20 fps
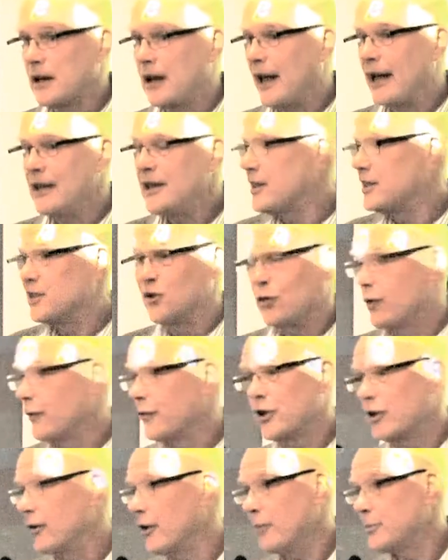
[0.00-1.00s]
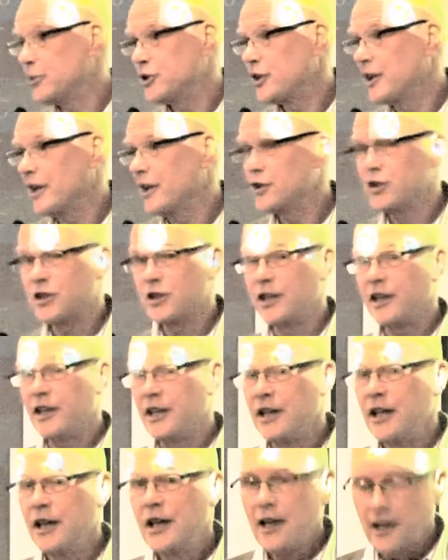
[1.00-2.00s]
any sort of corruption, actually.
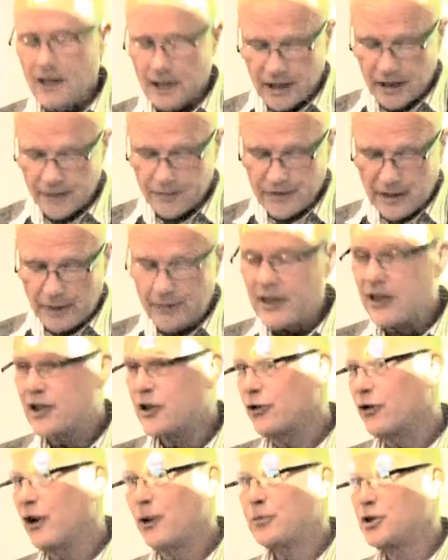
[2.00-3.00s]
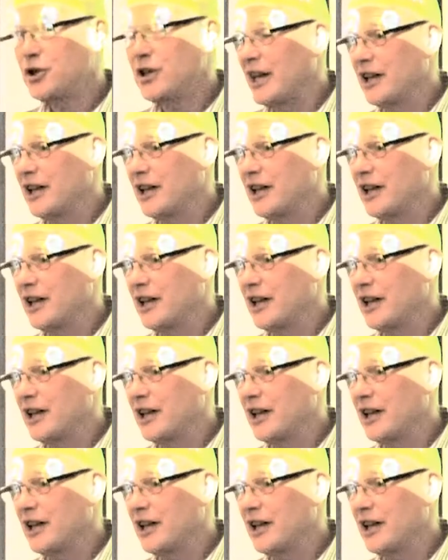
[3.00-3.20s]
Corruption